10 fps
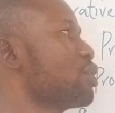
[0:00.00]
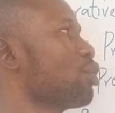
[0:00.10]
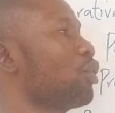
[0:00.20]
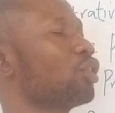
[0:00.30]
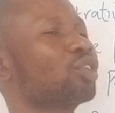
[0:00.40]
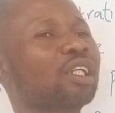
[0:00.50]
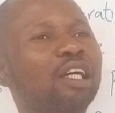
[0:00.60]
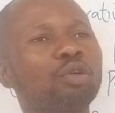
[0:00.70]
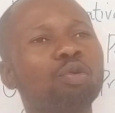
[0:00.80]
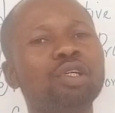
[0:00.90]
us can
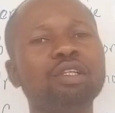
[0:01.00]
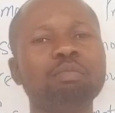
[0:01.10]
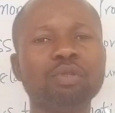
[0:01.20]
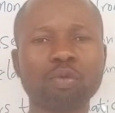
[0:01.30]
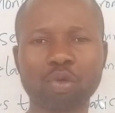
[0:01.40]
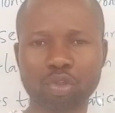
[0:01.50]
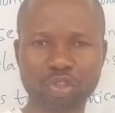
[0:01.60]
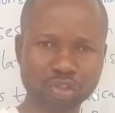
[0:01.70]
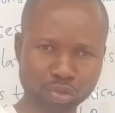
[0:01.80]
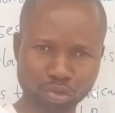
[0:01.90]
only be what?
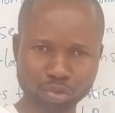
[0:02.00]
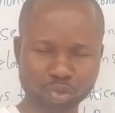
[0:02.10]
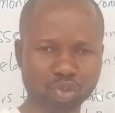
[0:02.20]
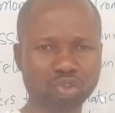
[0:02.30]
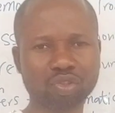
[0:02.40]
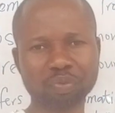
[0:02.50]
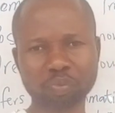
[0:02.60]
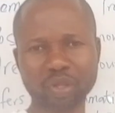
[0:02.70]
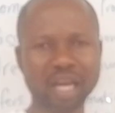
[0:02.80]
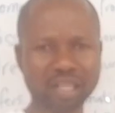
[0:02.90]
Used
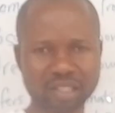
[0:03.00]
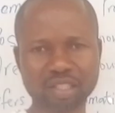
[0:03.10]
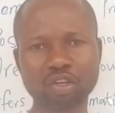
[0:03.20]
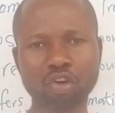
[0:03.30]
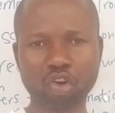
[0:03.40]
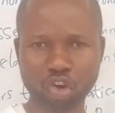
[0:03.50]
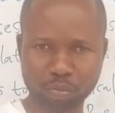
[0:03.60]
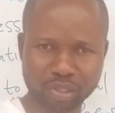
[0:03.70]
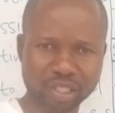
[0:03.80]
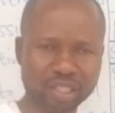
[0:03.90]
as
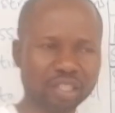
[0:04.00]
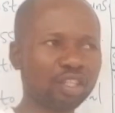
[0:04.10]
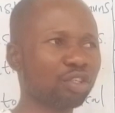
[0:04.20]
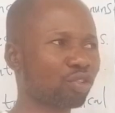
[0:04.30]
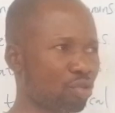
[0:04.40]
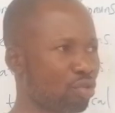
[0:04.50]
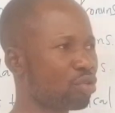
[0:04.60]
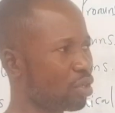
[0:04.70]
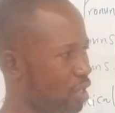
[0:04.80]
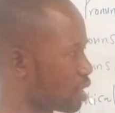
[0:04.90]
object. So
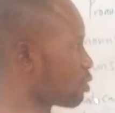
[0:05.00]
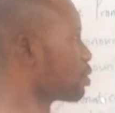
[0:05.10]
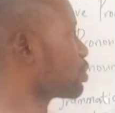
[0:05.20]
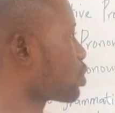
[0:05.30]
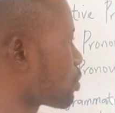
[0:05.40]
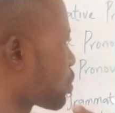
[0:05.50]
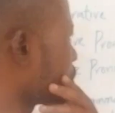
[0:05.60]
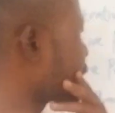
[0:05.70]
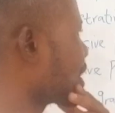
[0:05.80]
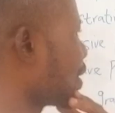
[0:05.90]
subsequent time